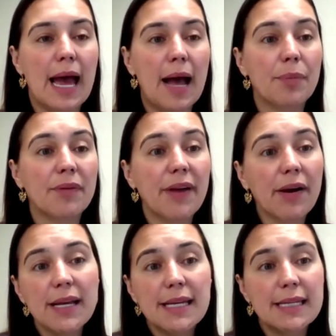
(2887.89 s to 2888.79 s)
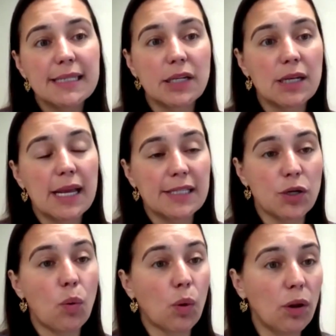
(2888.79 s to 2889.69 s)
Provera is an
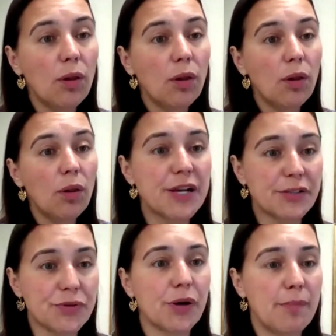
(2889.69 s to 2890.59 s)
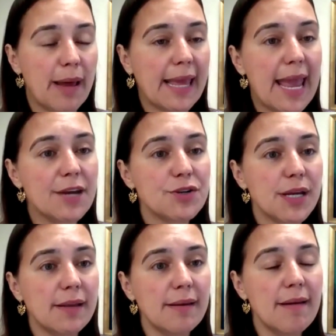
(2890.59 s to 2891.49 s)
oral progesterone
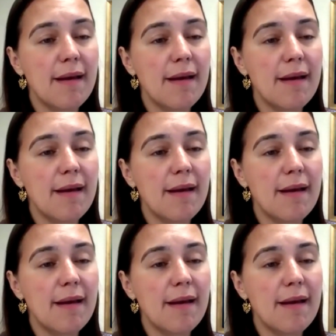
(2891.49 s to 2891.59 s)
medication